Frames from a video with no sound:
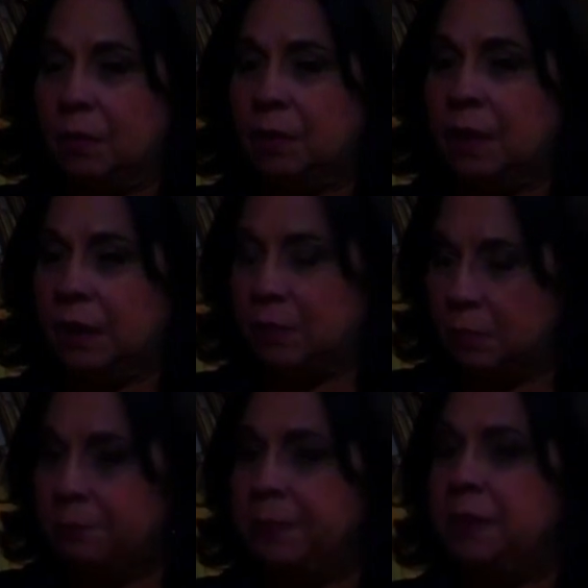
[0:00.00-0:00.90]
when our
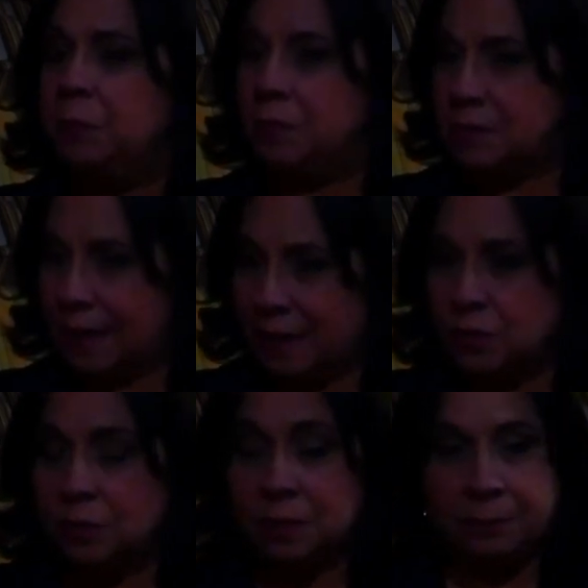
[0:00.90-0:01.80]
company was
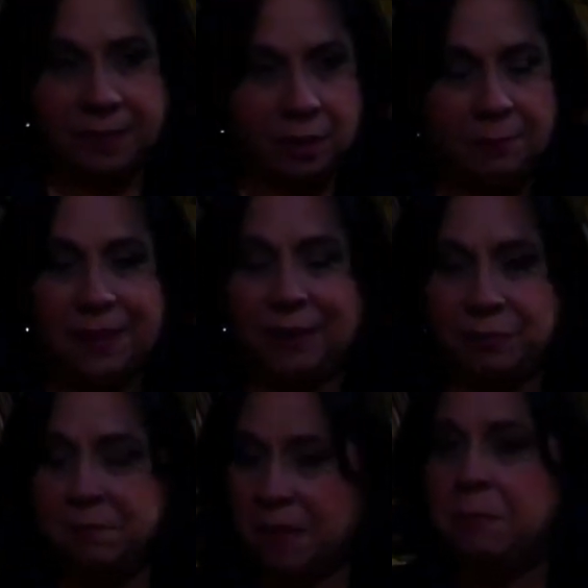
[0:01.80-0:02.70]
actually becoming. I
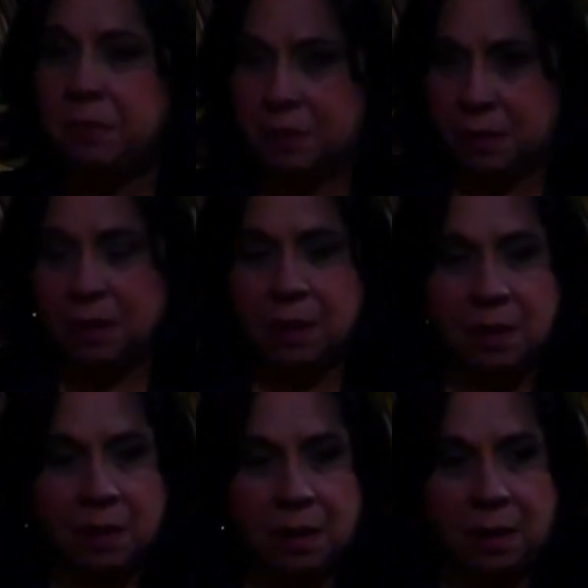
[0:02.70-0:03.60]
remember,
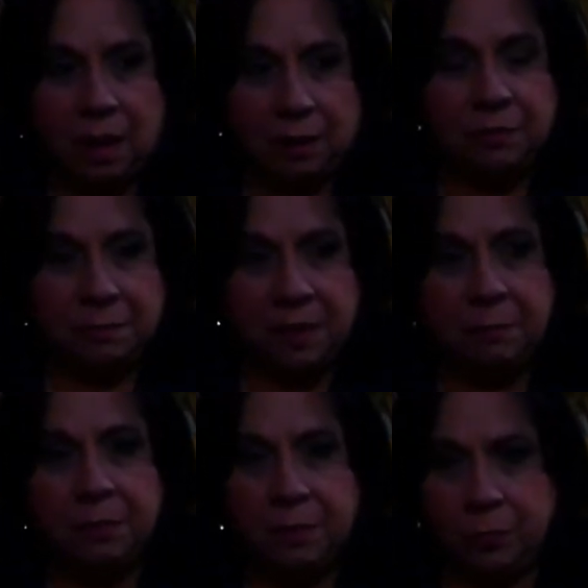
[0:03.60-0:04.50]
I
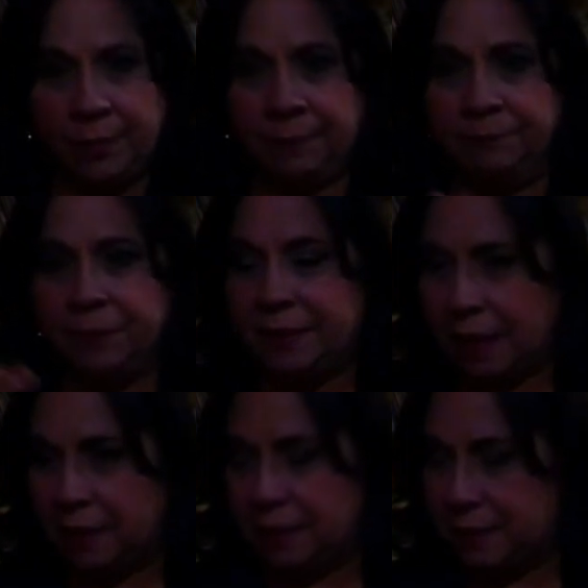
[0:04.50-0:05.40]
remember when
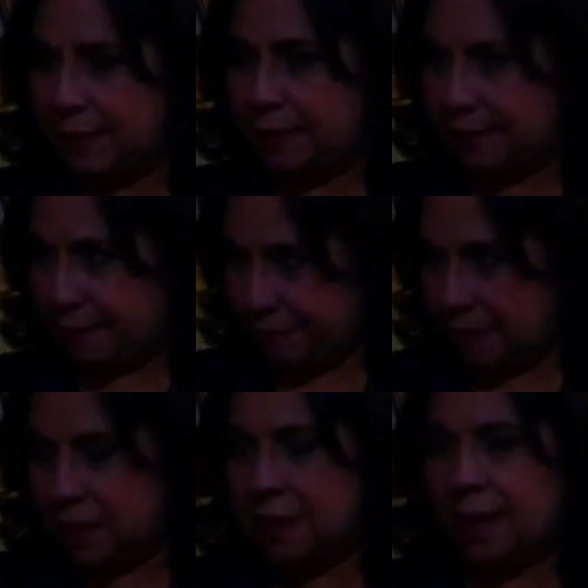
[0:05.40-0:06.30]
the, the,
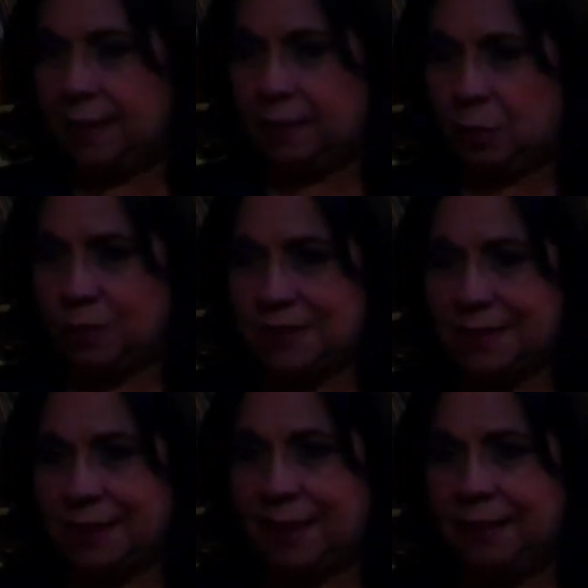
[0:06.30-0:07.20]
David and Luis
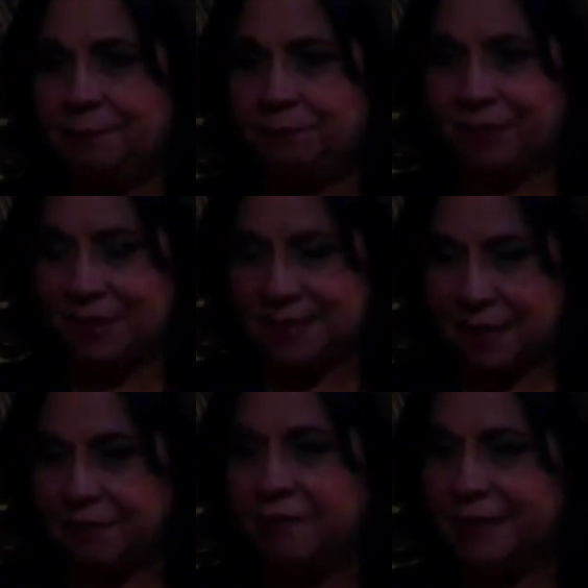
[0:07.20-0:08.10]
and I
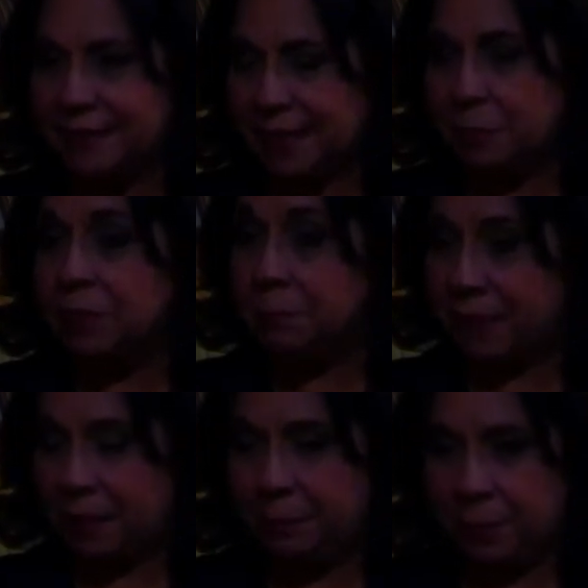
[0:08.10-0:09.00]
sat around the table in
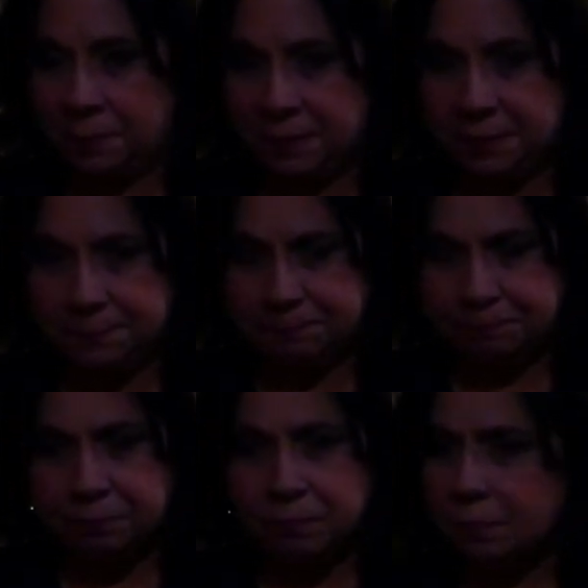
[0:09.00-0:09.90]
my apartment.
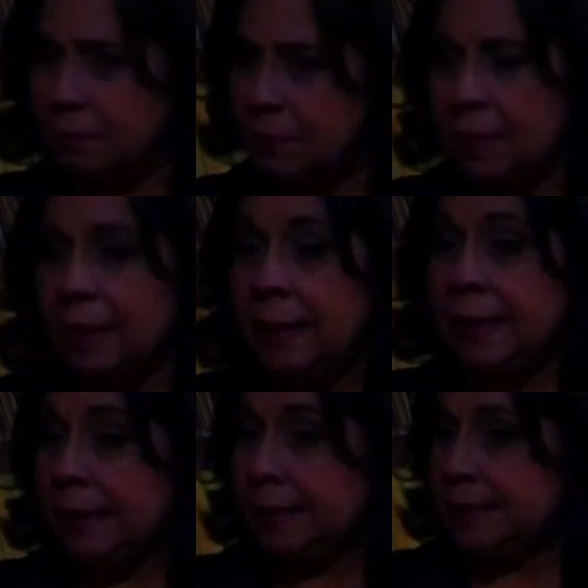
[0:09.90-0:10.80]

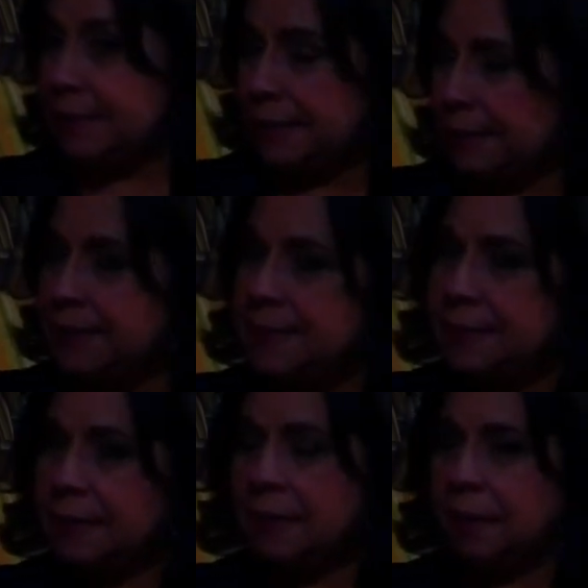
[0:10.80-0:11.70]
He said,
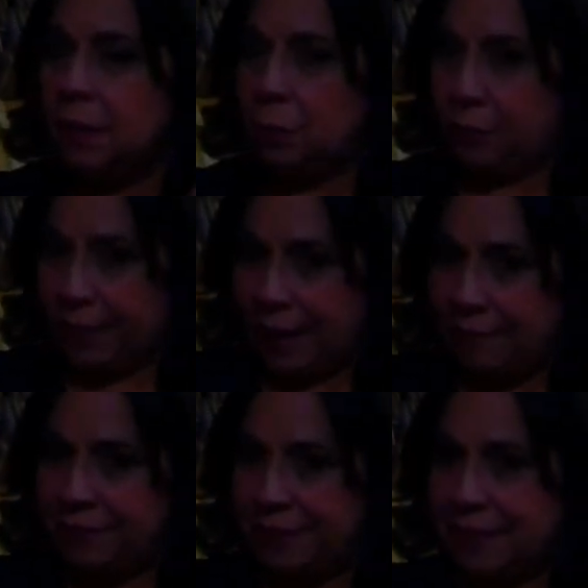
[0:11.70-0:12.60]
"Listen." We
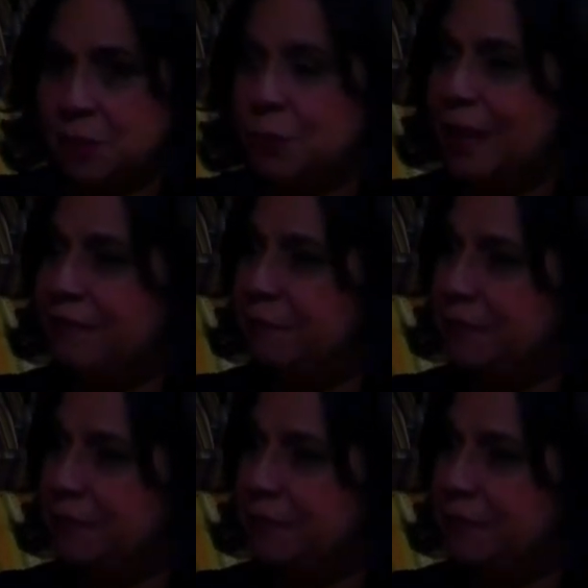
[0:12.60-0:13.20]
have this. We have